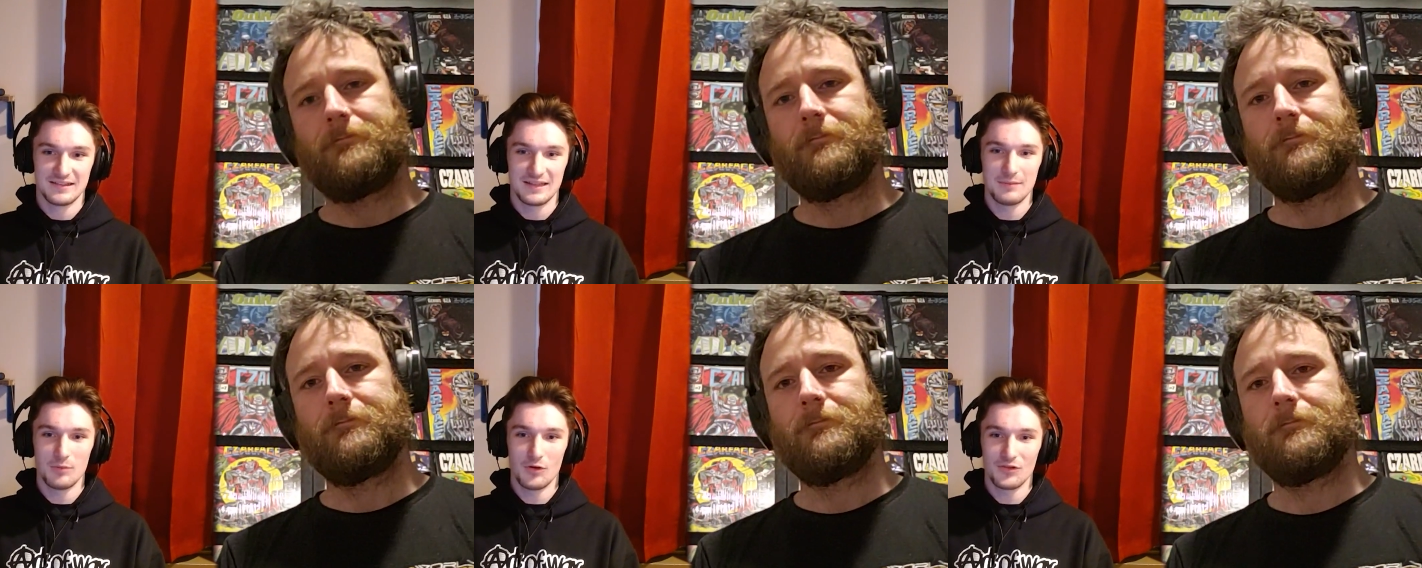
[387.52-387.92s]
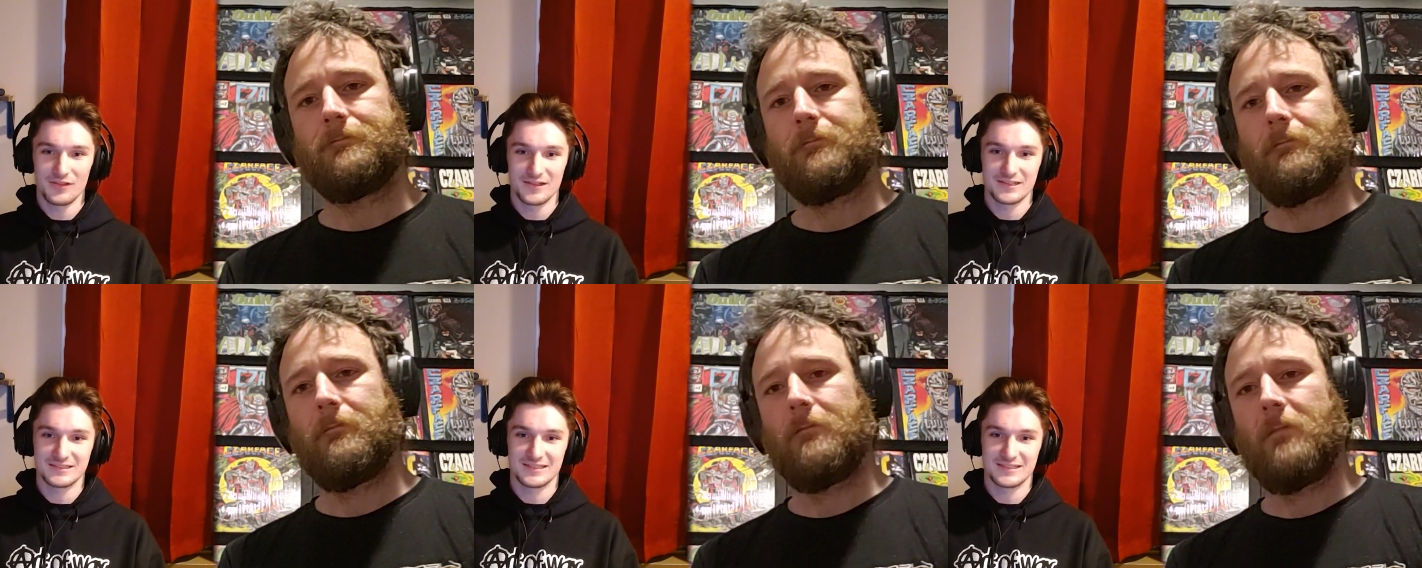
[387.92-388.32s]
Speaker 1: They
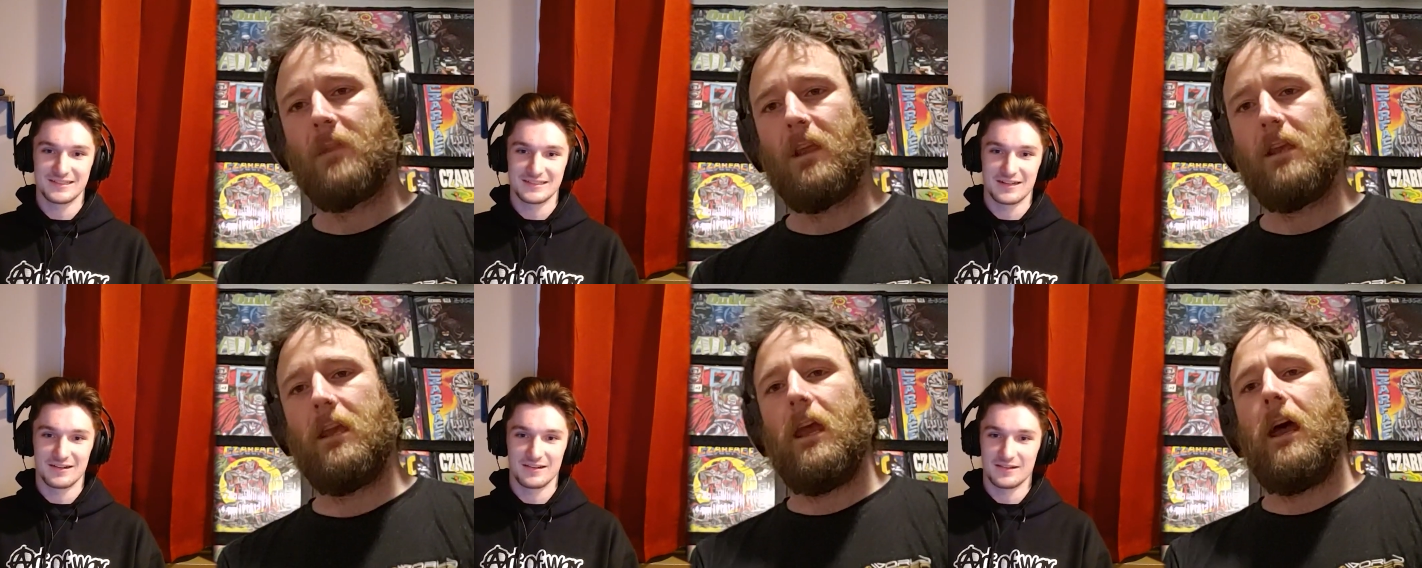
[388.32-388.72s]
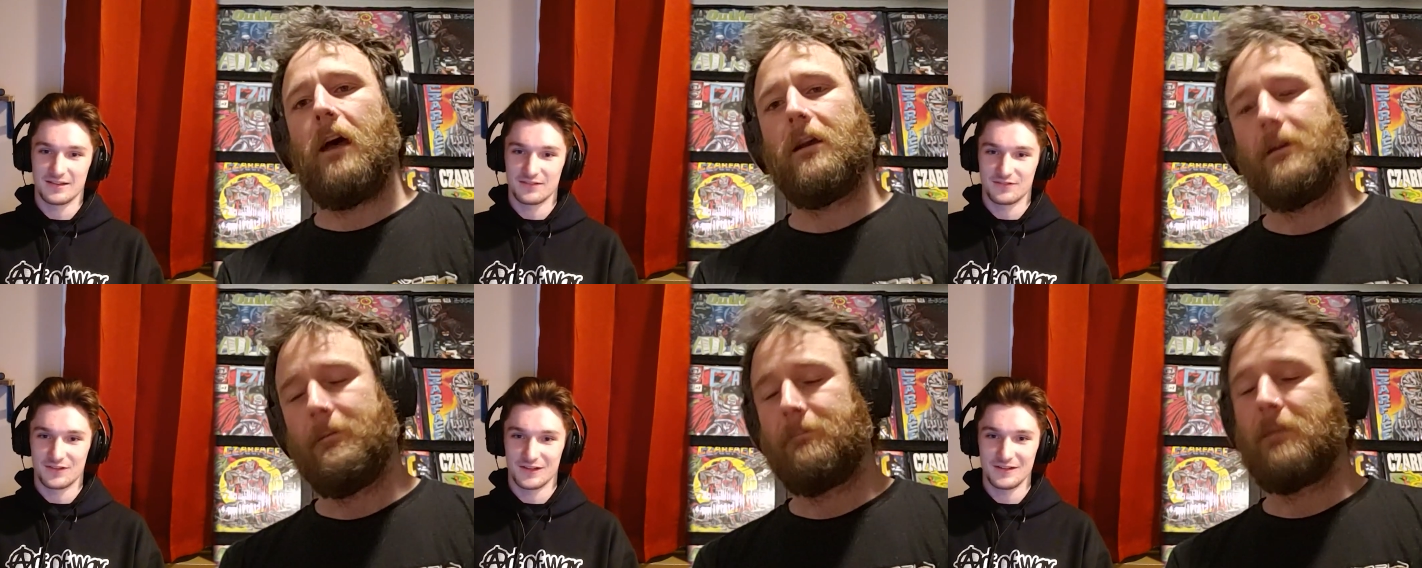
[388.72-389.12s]
both hit a takedown yeah, in
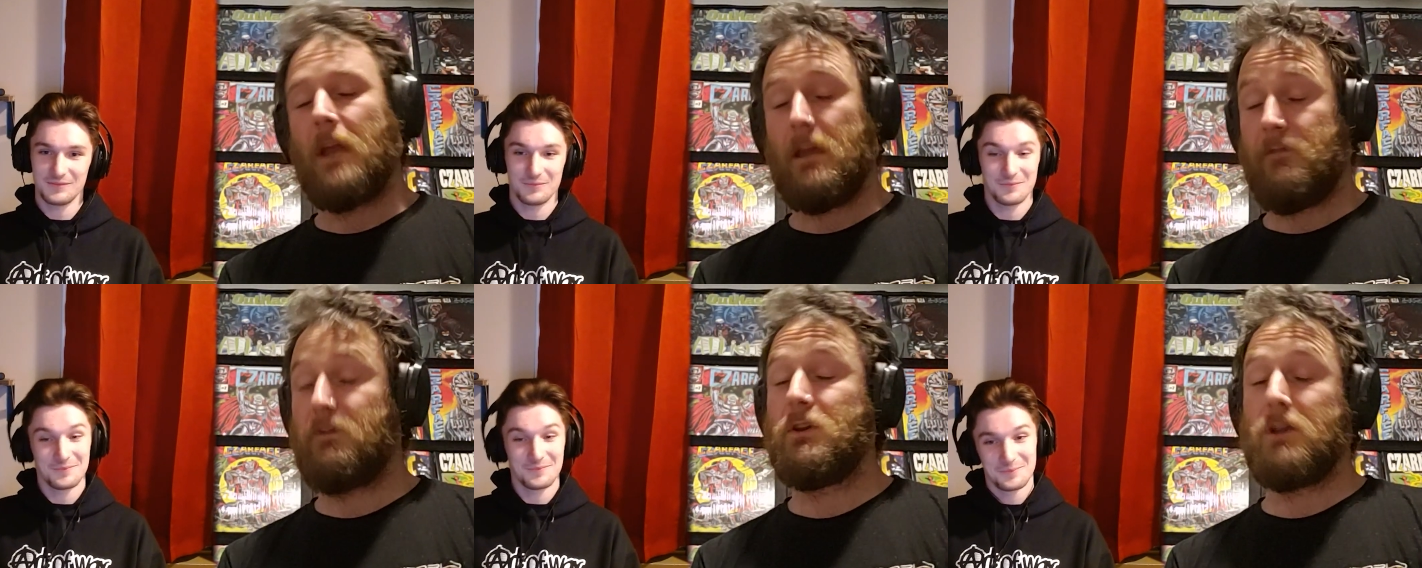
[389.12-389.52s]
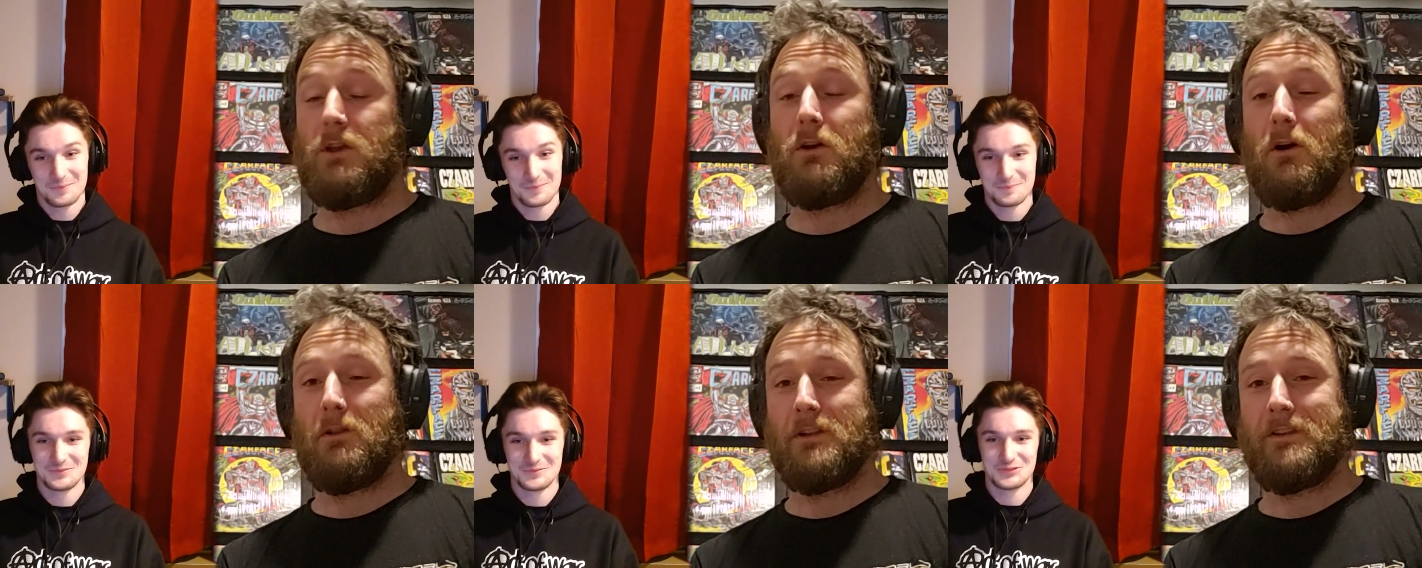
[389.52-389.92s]
that fight, if you
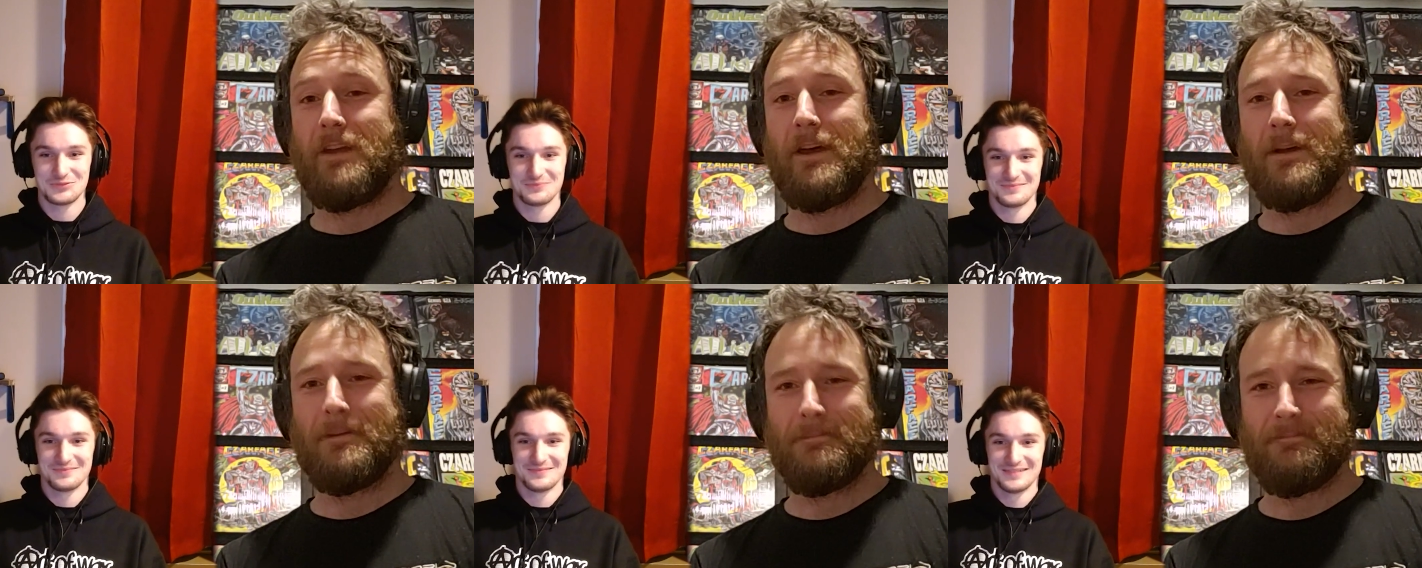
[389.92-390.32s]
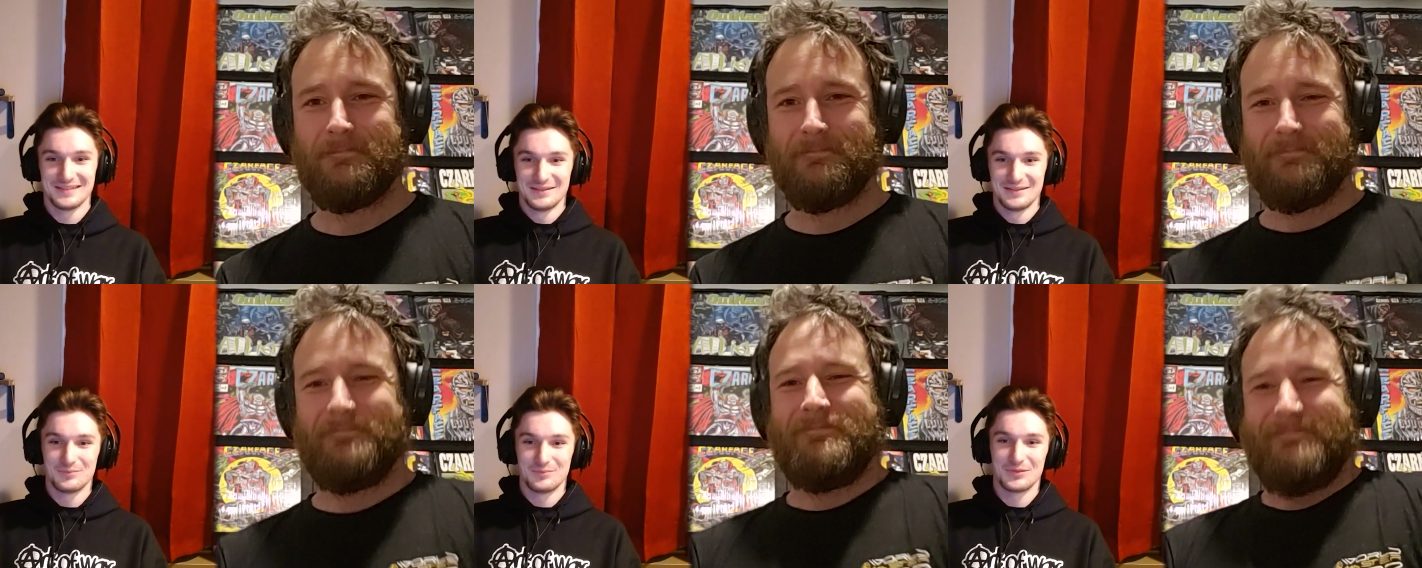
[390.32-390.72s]
could call it that.
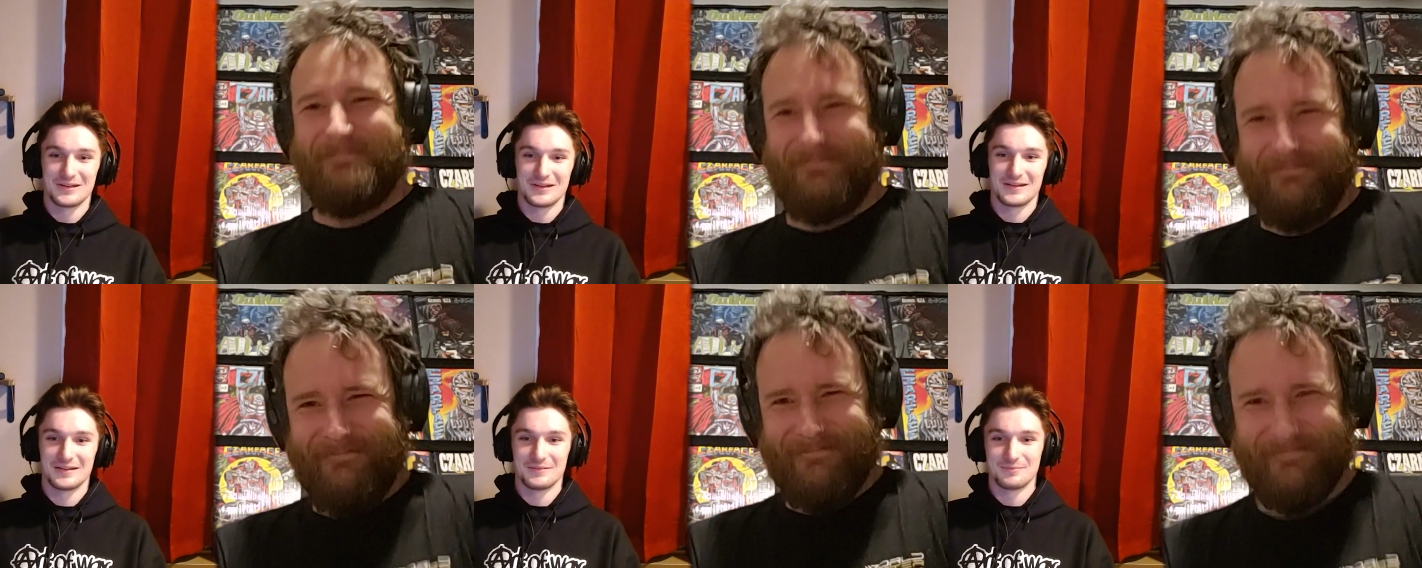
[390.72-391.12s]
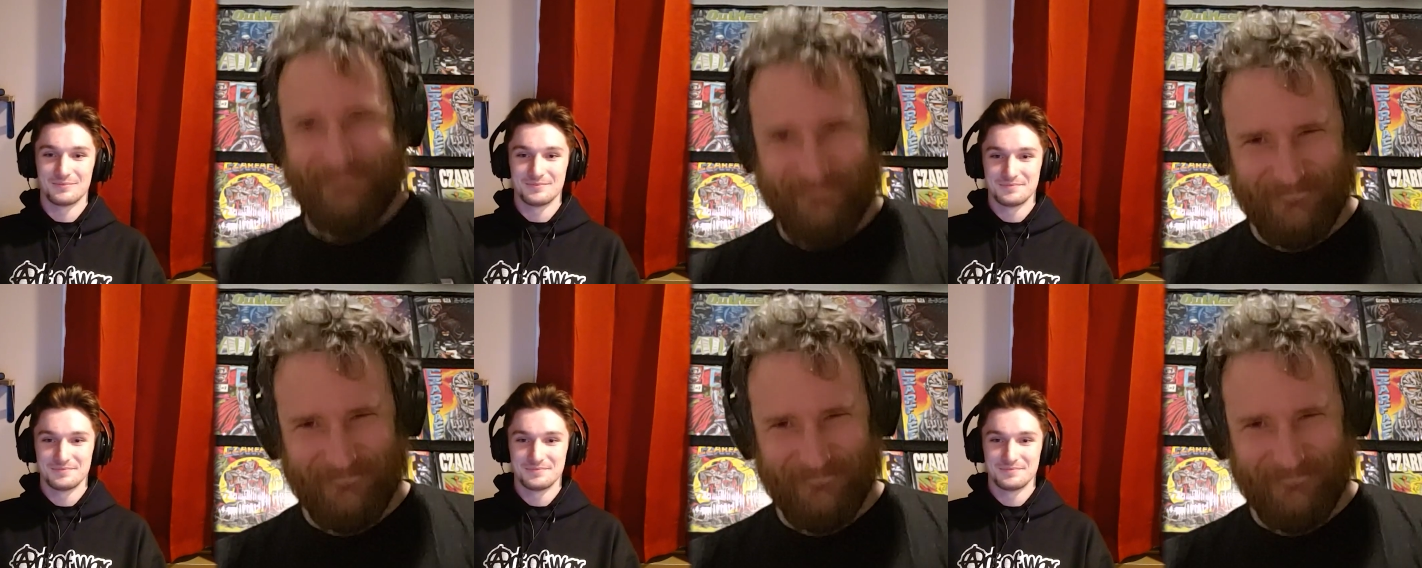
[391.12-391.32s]
But um,